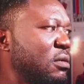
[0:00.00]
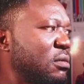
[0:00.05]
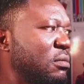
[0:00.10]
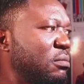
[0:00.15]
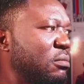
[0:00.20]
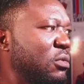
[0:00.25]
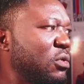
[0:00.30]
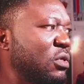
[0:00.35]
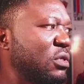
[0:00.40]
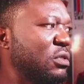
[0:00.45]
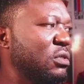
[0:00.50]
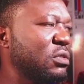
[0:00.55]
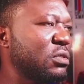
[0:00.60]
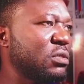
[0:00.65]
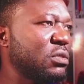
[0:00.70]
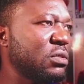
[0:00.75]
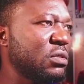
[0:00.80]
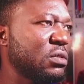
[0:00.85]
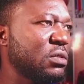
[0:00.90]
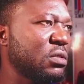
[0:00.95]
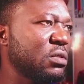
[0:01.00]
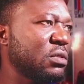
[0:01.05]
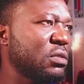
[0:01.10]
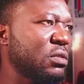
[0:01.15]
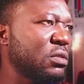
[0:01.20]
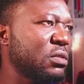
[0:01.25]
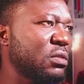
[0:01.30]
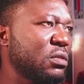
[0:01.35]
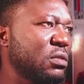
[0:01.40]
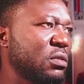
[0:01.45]
I'm going to
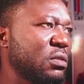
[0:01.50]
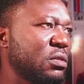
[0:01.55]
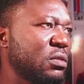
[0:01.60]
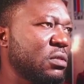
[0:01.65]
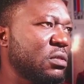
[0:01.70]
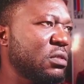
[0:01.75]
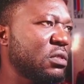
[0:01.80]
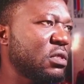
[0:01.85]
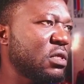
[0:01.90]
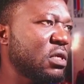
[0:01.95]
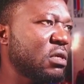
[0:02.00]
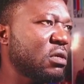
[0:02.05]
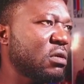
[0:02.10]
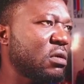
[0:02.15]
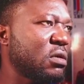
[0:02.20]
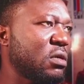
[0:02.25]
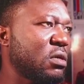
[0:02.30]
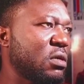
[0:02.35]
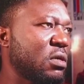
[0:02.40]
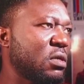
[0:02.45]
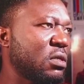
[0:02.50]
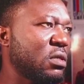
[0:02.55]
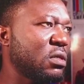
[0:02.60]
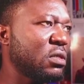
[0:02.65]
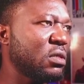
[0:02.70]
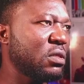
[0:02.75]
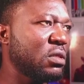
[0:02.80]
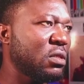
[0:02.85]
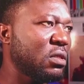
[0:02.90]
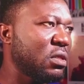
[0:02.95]
take
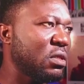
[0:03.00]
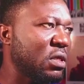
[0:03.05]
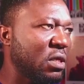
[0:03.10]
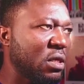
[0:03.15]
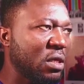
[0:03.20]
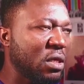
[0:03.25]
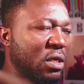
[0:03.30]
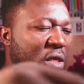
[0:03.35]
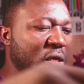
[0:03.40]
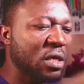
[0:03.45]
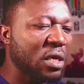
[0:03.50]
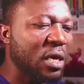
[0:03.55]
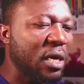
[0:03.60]
the